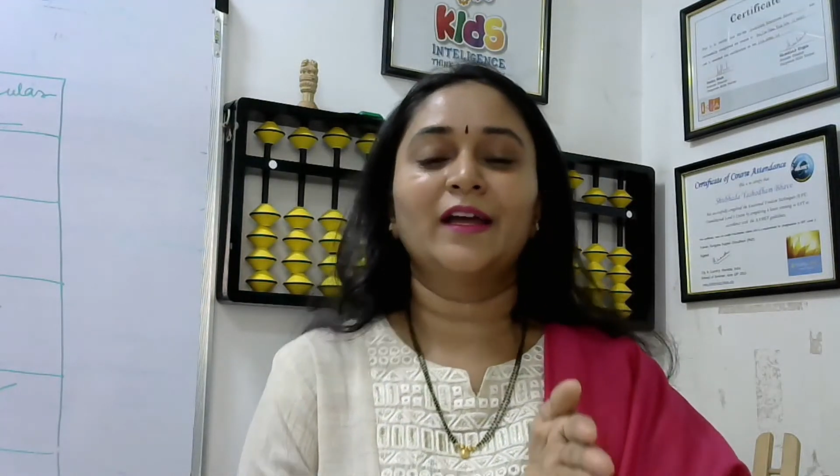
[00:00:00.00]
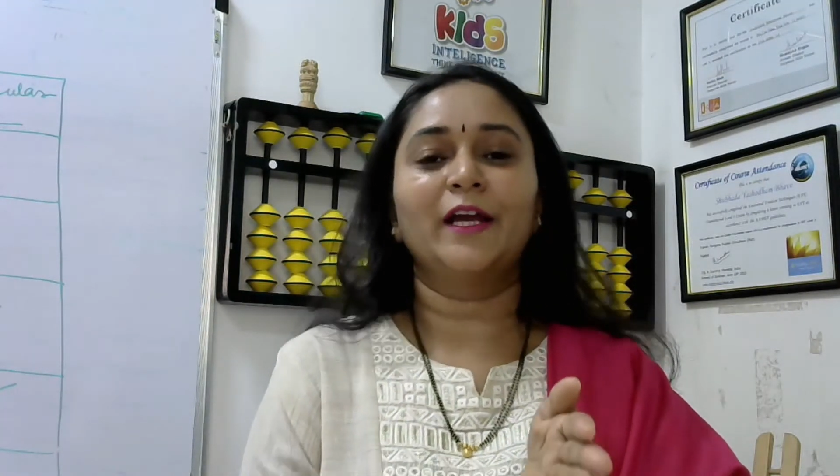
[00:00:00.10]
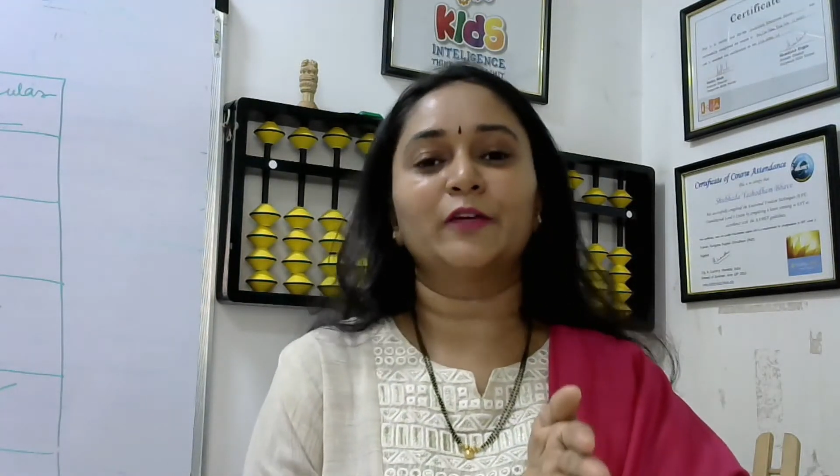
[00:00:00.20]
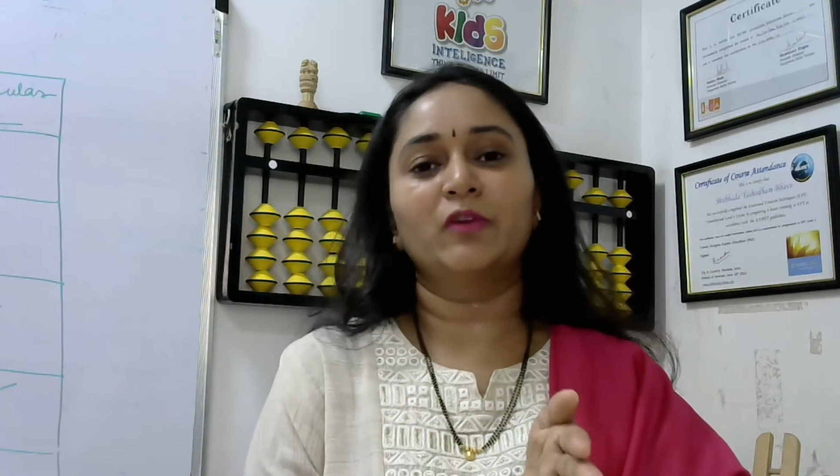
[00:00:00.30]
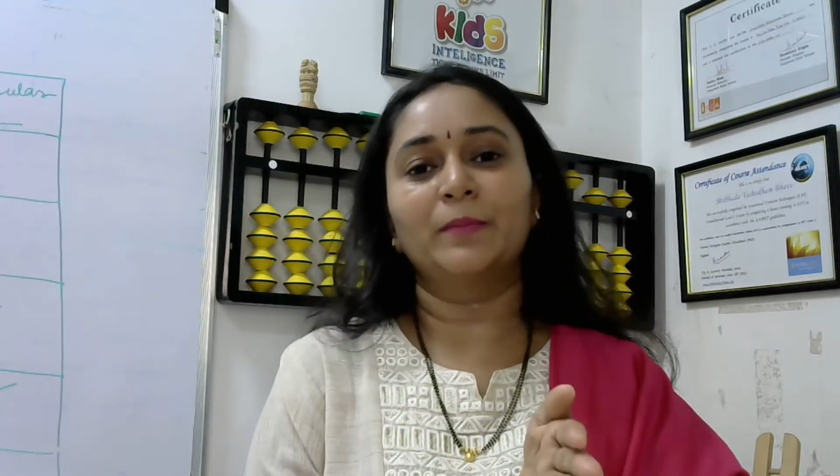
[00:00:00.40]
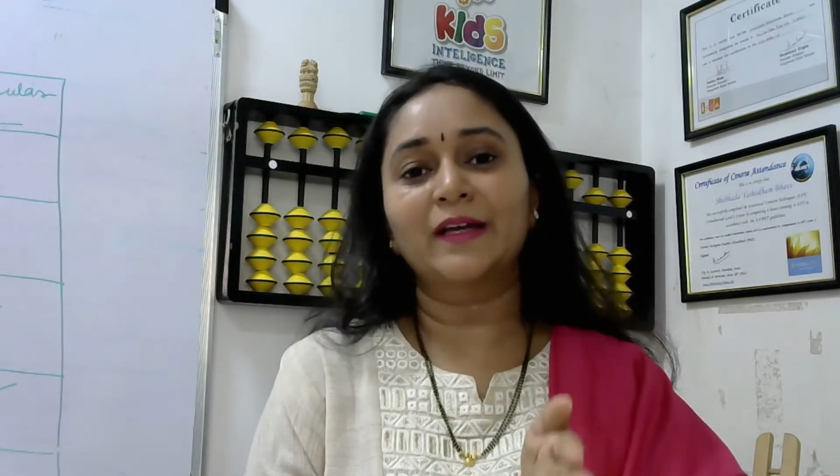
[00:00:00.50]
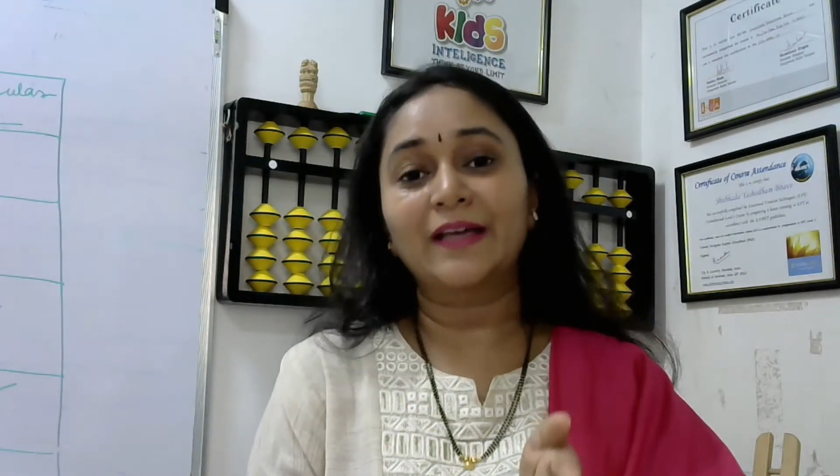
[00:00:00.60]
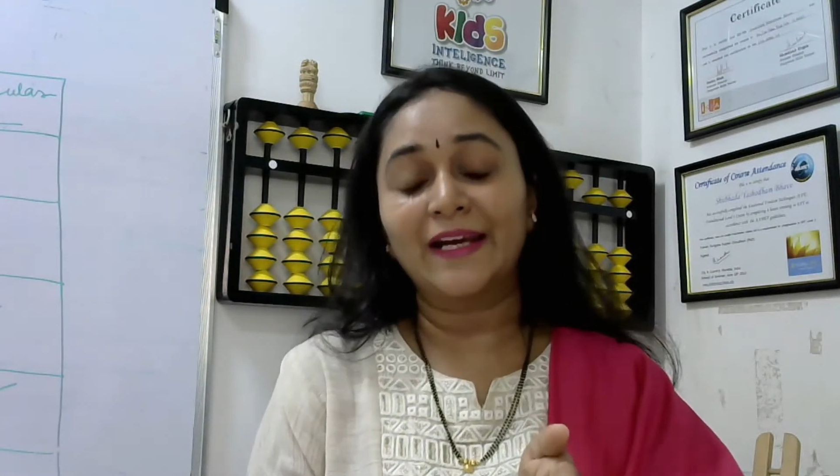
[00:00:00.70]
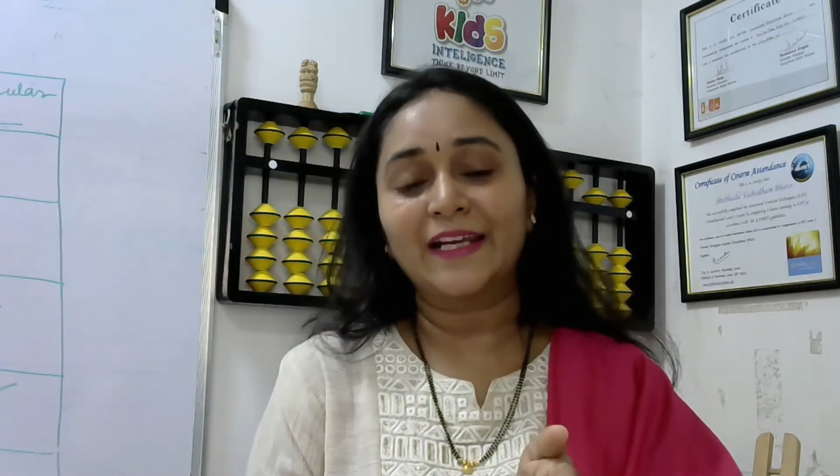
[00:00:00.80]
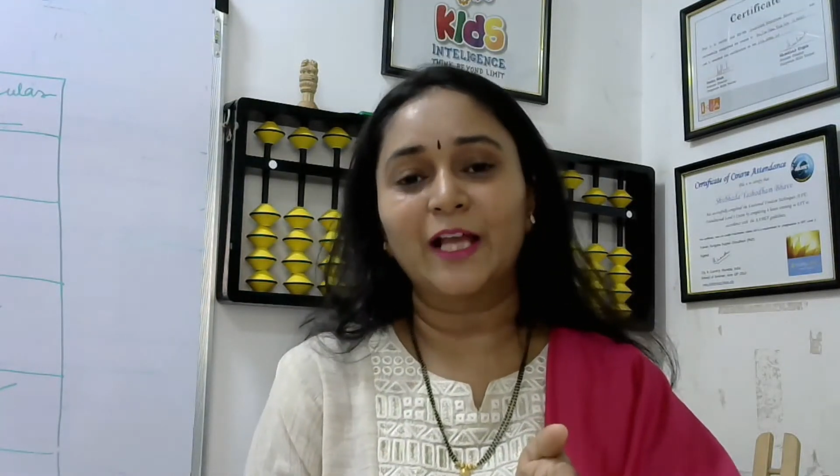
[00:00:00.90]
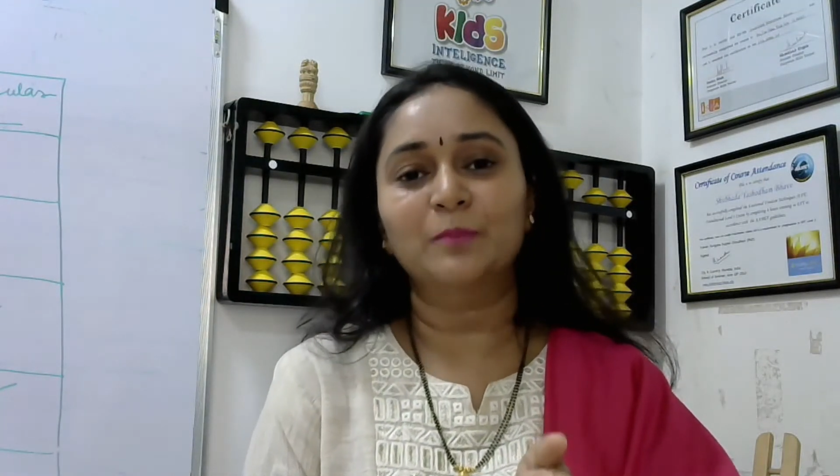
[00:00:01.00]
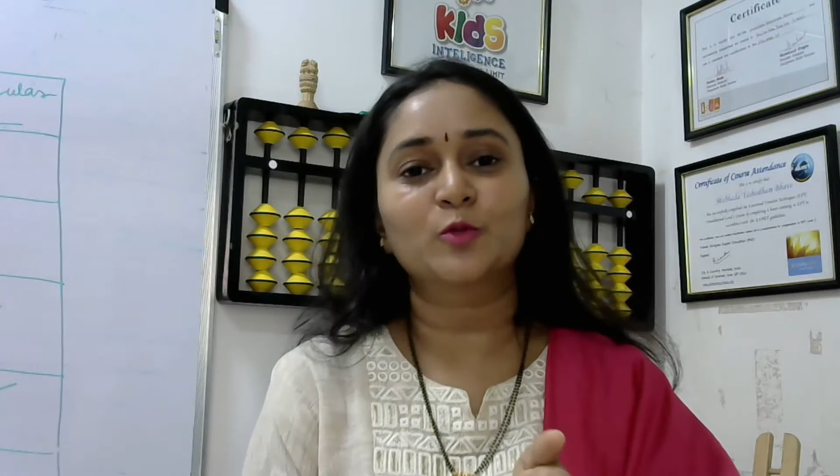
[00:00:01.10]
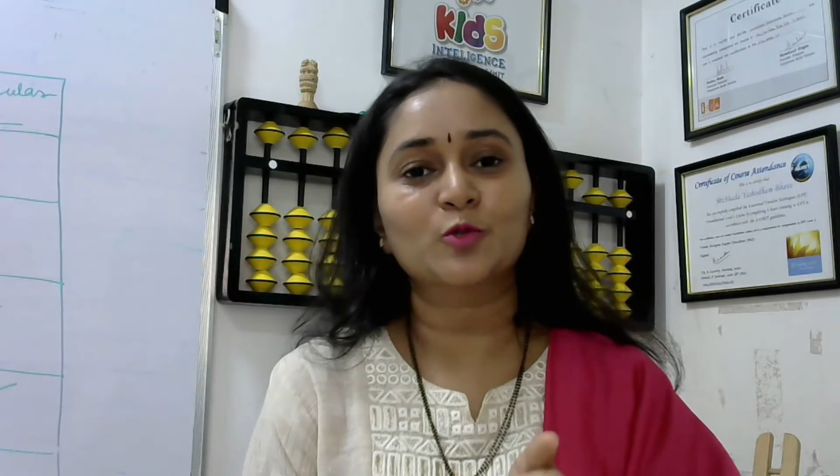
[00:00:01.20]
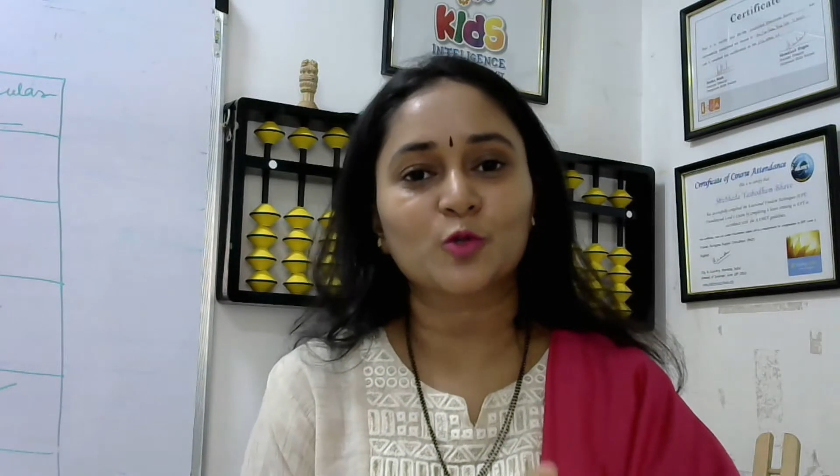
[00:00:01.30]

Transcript: it will be great help to